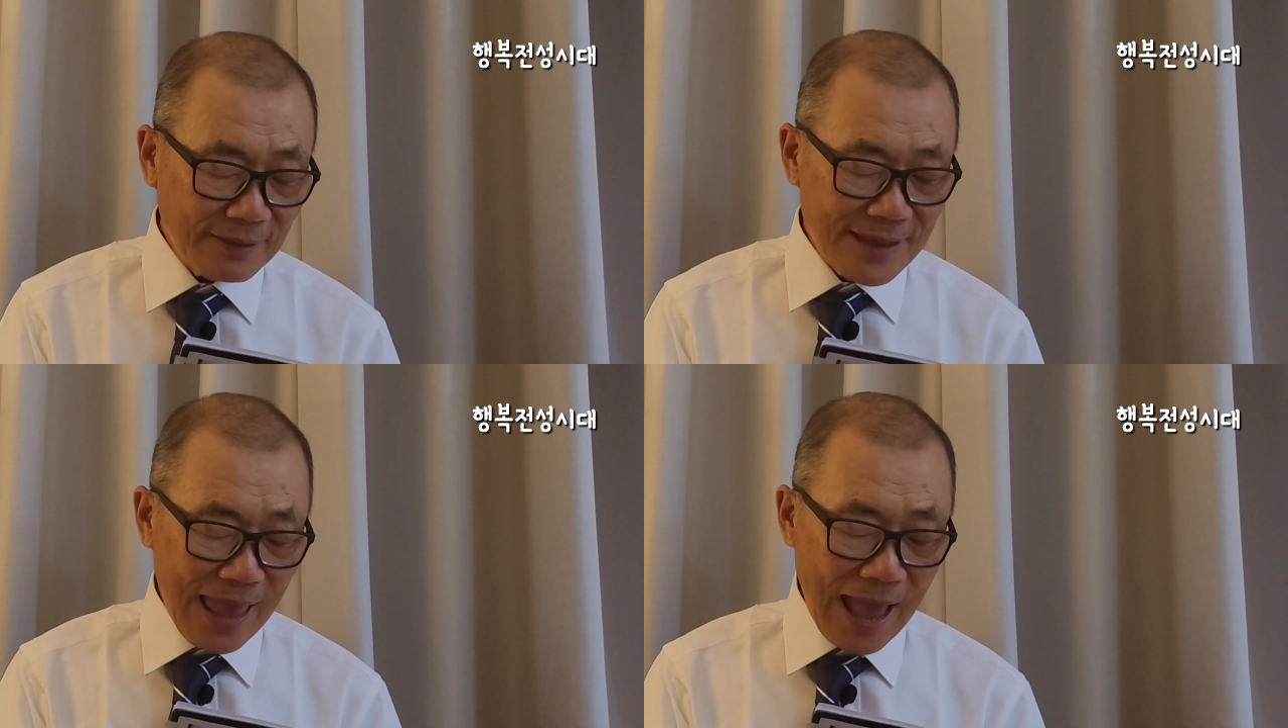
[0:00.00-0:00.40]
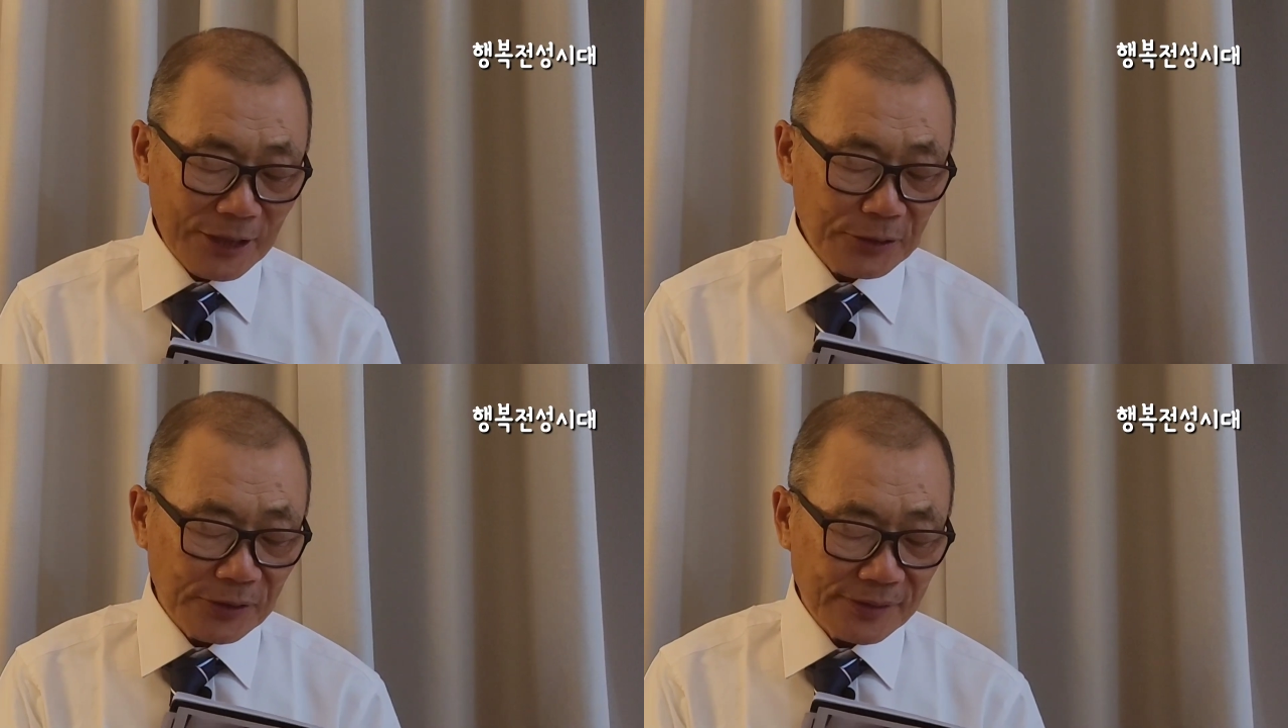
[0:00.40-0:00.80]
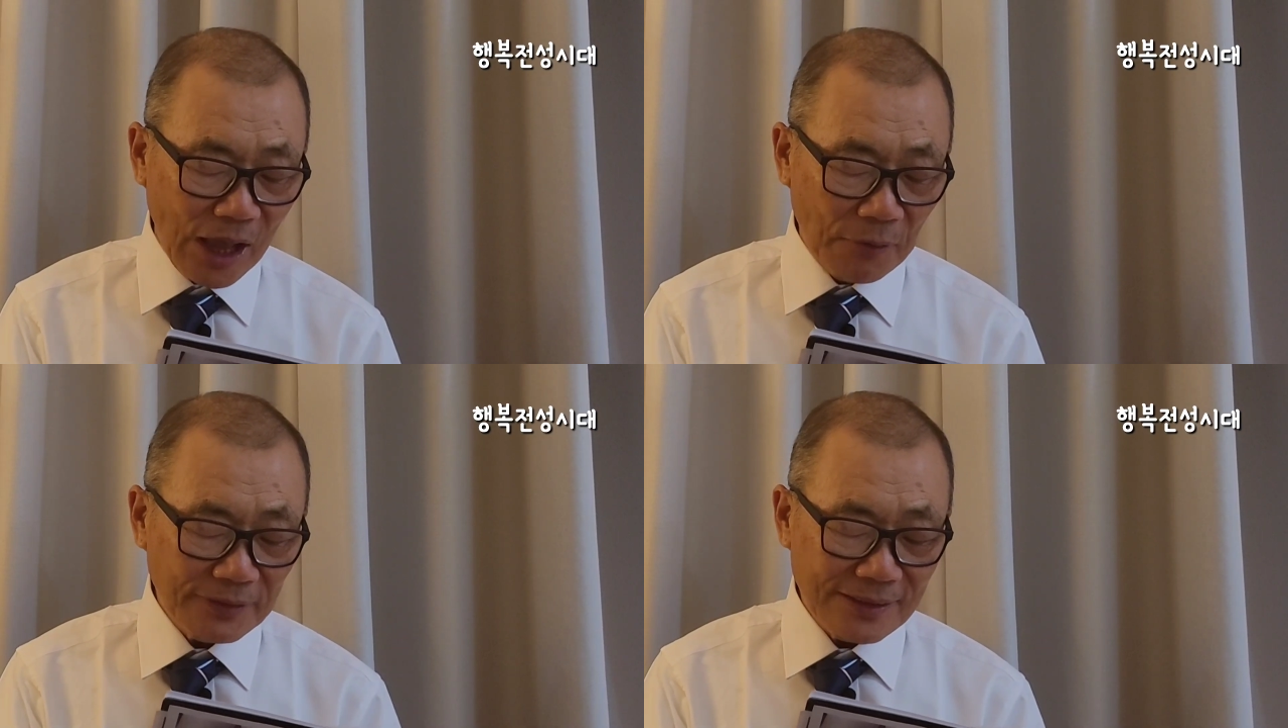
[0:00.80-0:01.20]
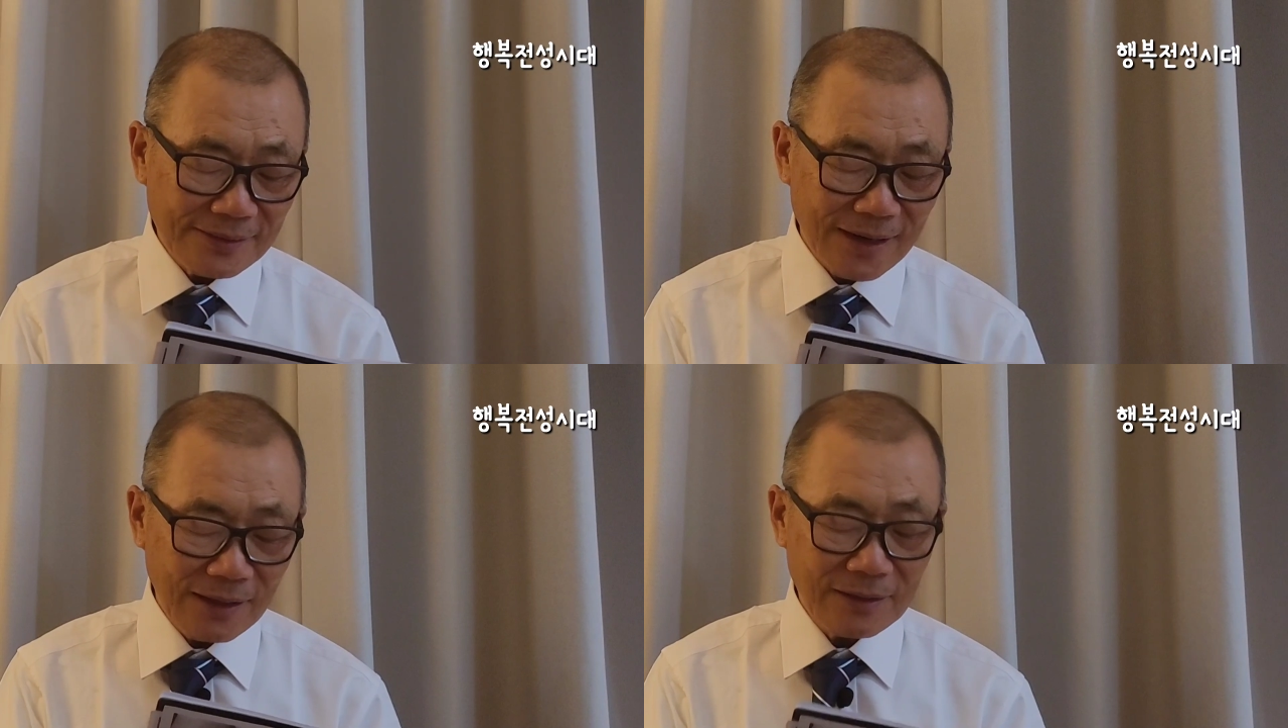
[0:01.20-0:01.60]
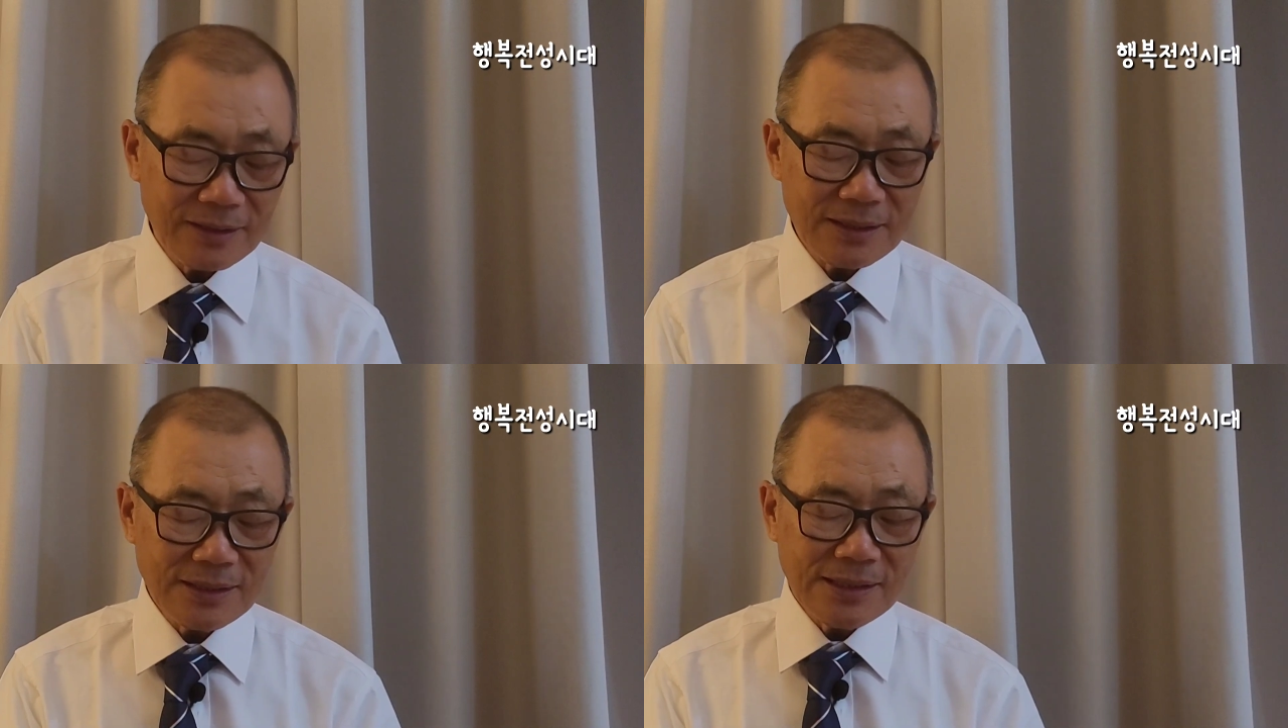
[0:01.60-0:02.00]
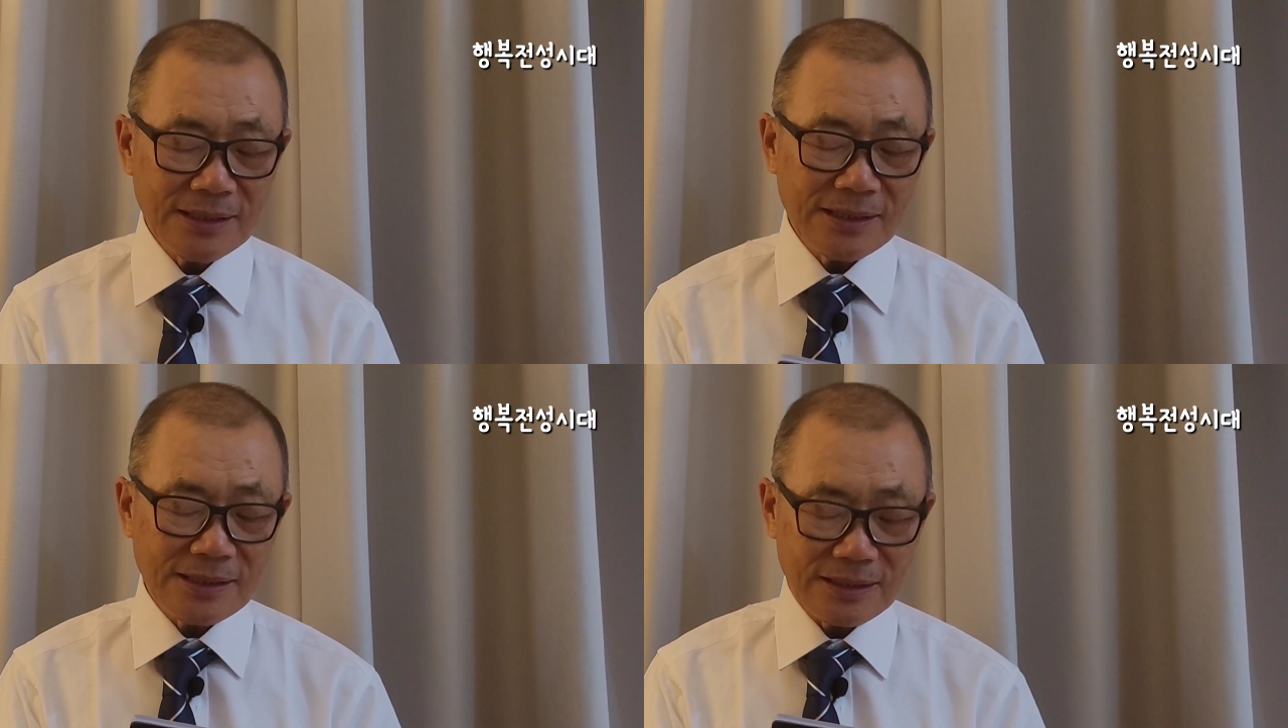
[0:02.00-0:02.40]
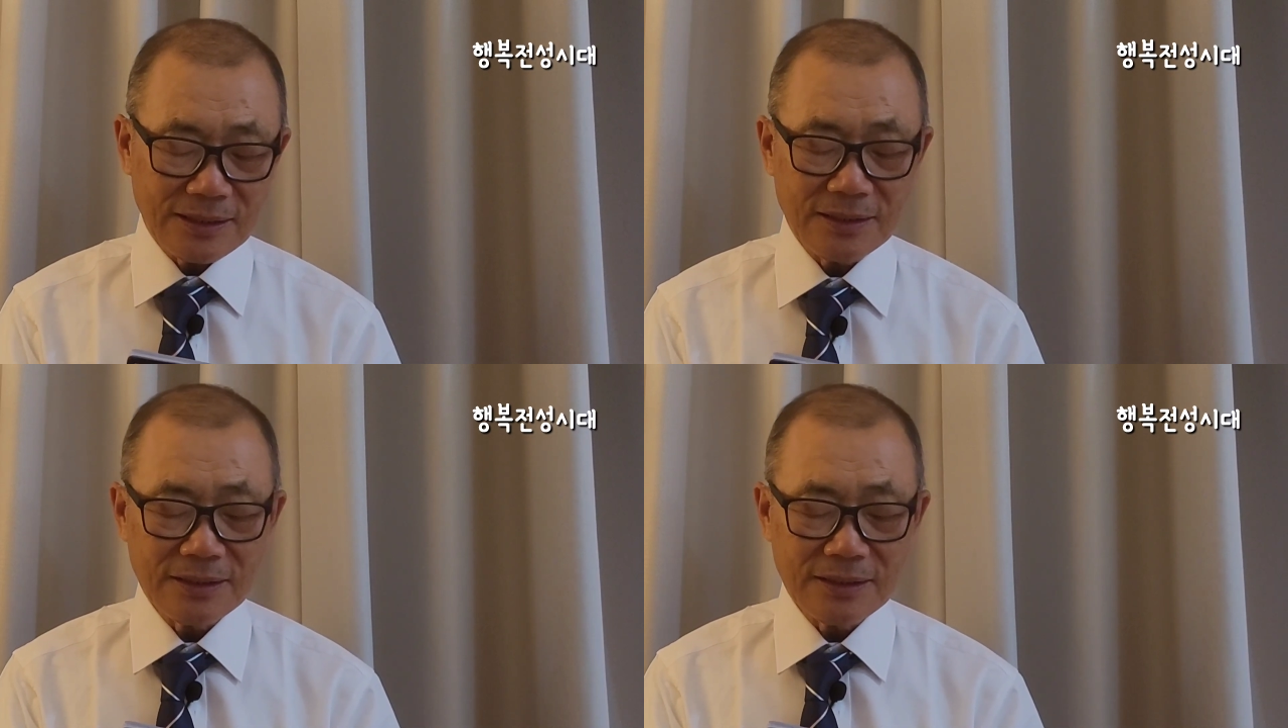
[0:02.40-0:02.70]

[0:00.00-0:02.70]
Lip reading: The actual sound is like E